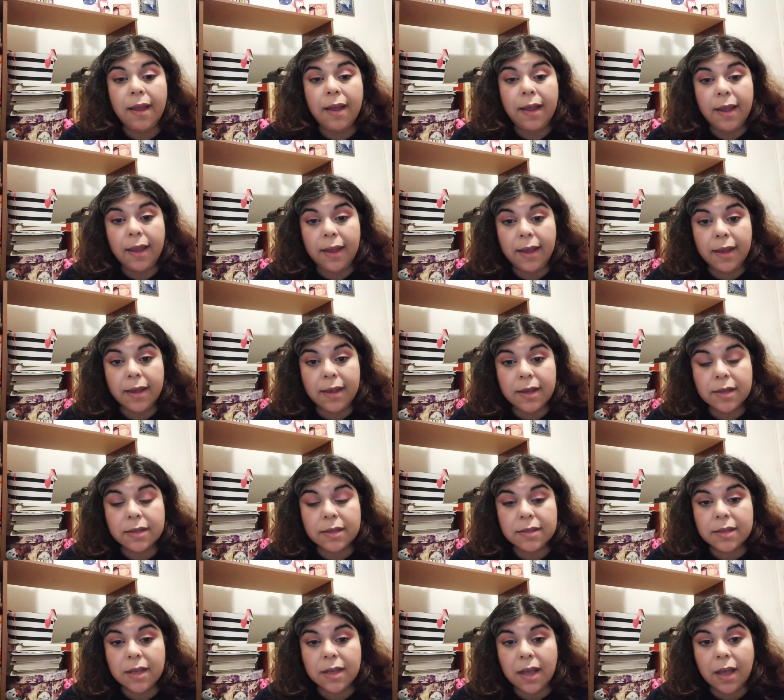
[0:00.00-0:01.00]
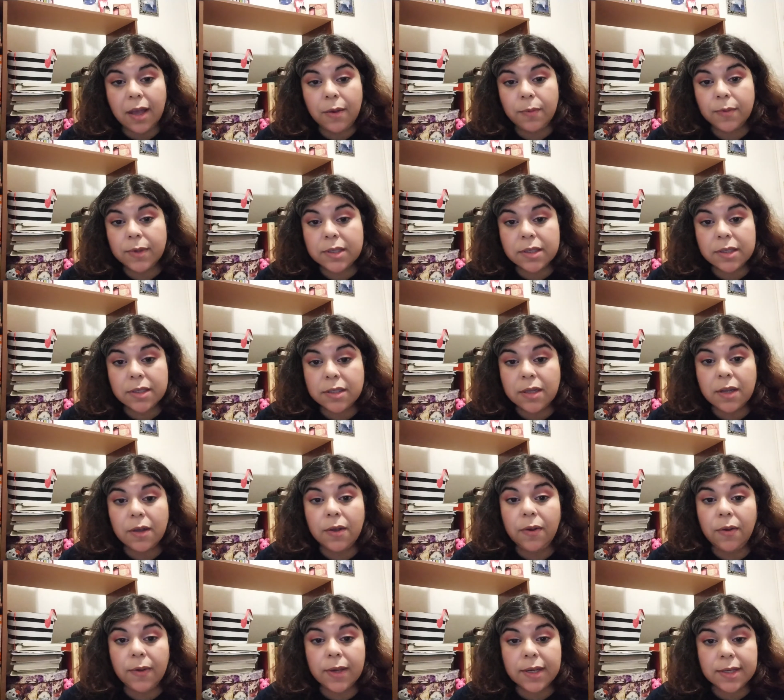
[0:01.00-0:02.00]
And I was
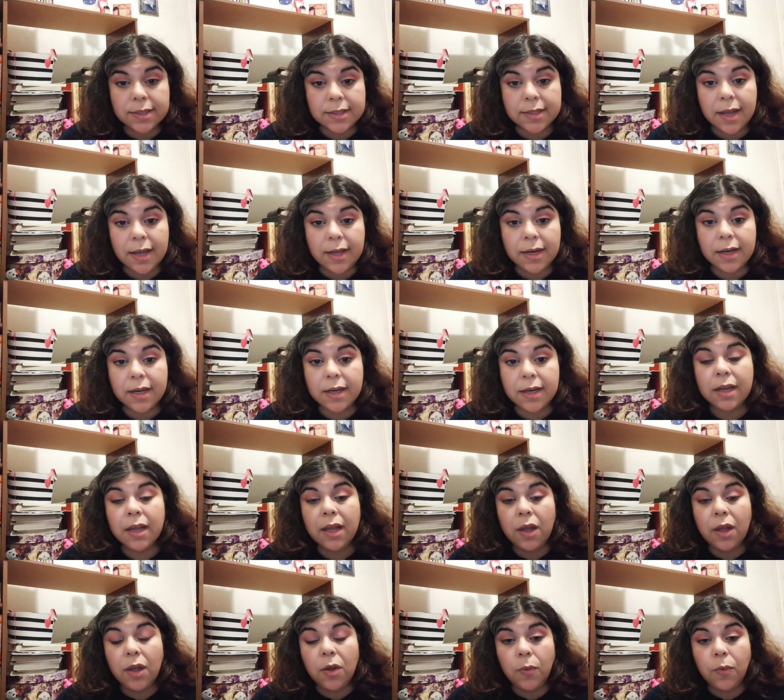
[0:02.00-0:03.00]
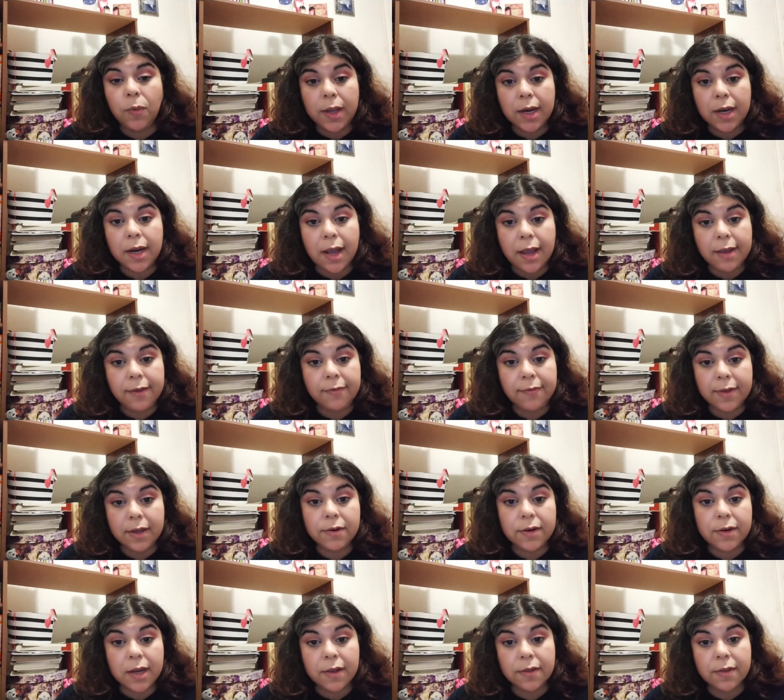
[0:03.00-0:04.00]
so excited when I
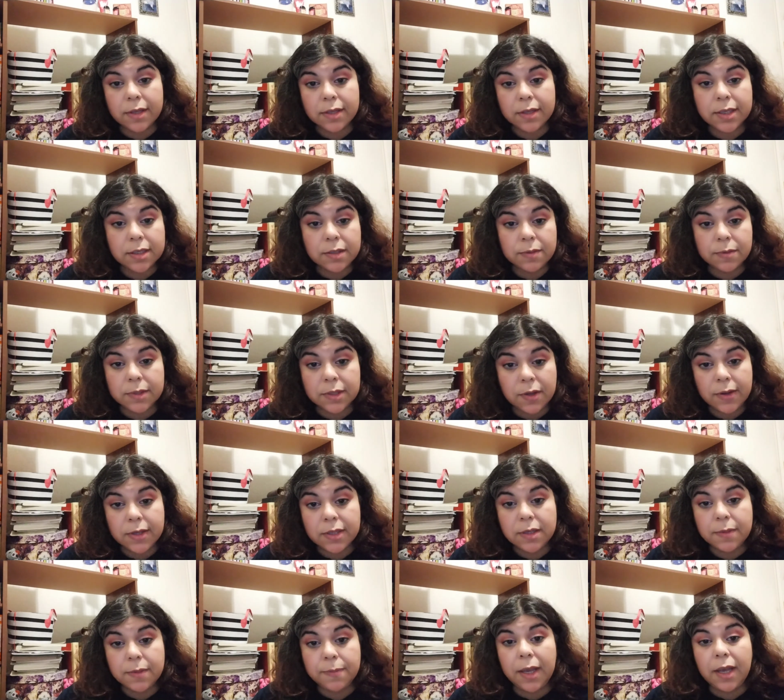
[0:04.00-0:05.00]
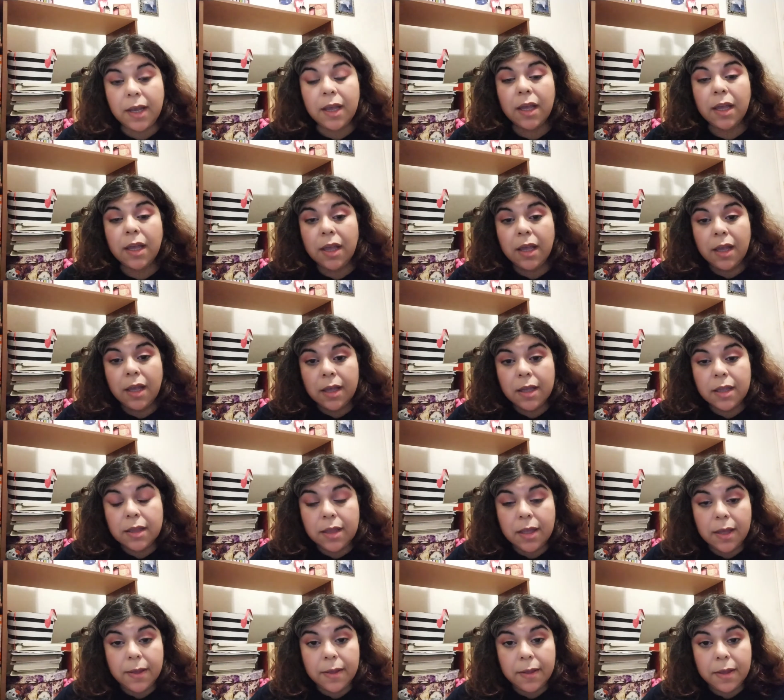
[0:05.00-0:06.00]
found out that this was going to be
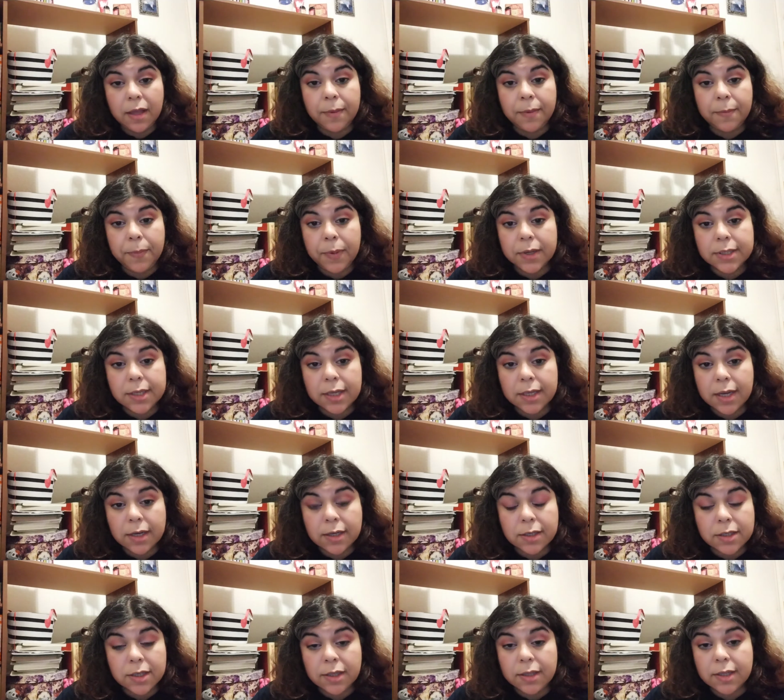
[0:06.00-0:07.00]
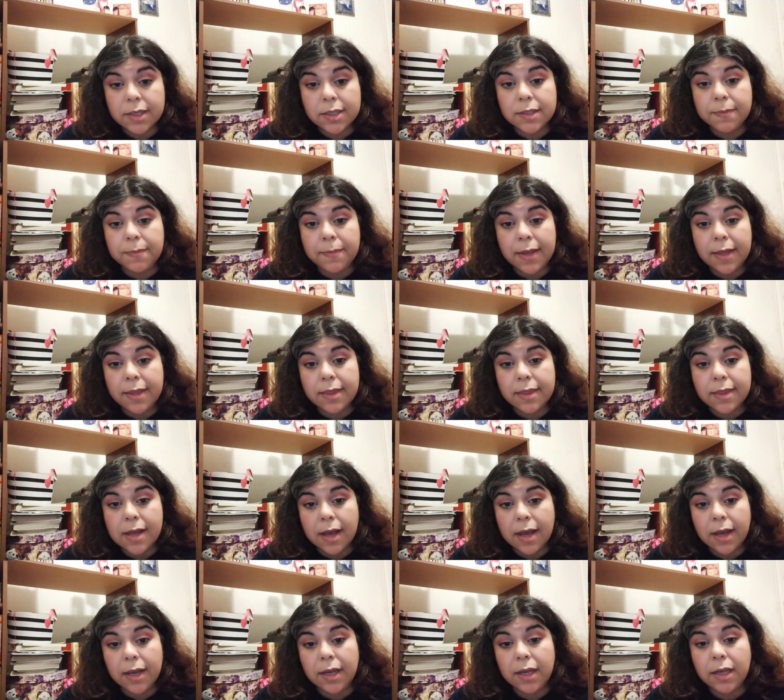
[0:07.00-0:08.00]
the book selection this month.
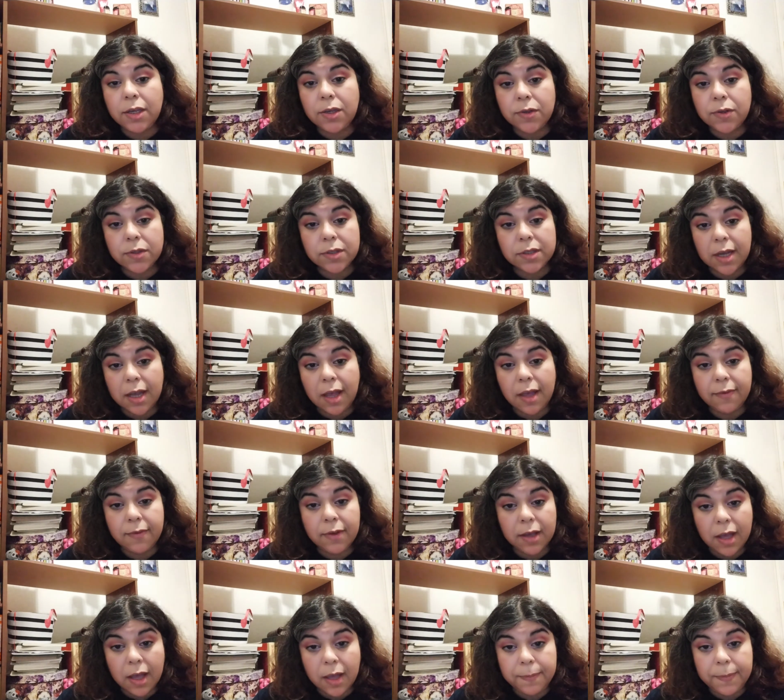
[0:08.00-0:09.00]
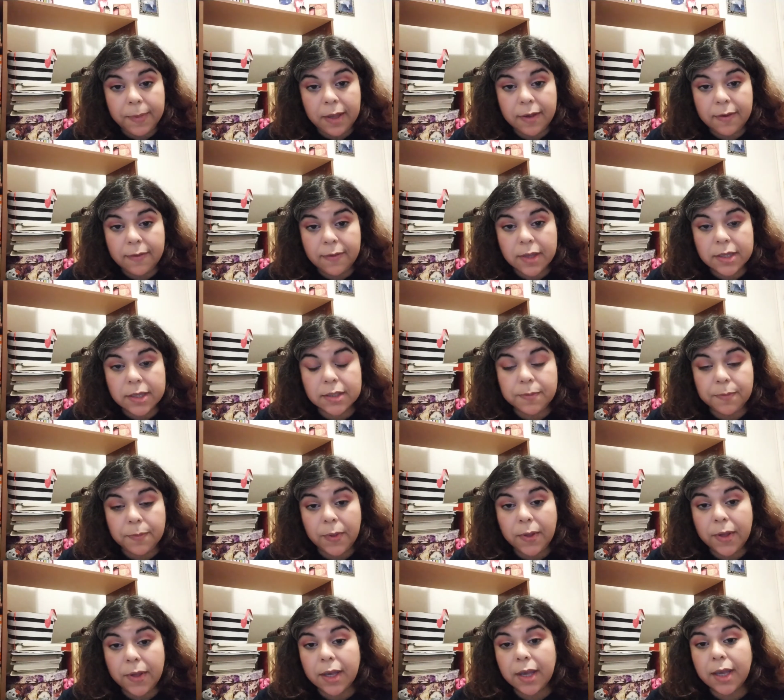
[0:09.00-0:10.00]
I used to have a copy of this
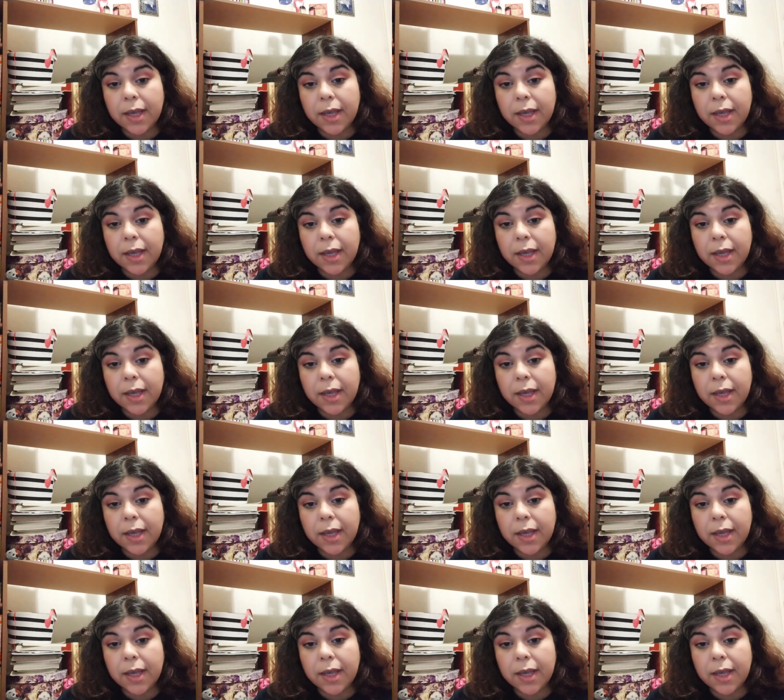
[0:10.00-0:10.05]
book